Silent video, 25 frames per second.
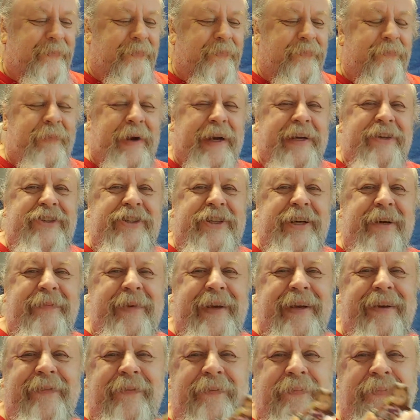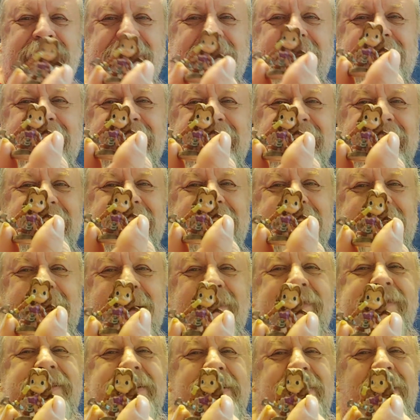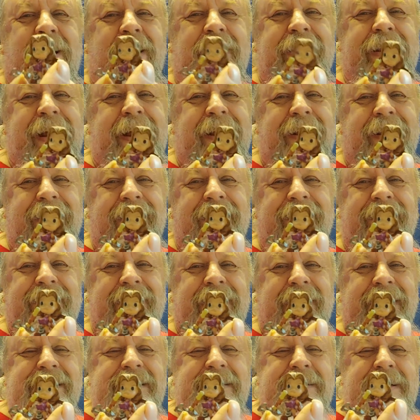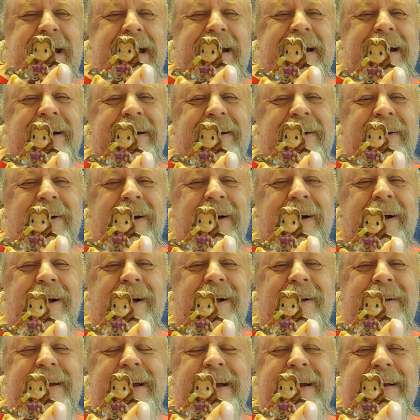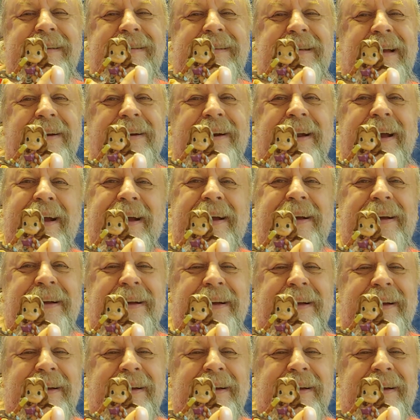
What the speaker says: My Chibi, that was an all-dayer. I sat out here all day Sunday.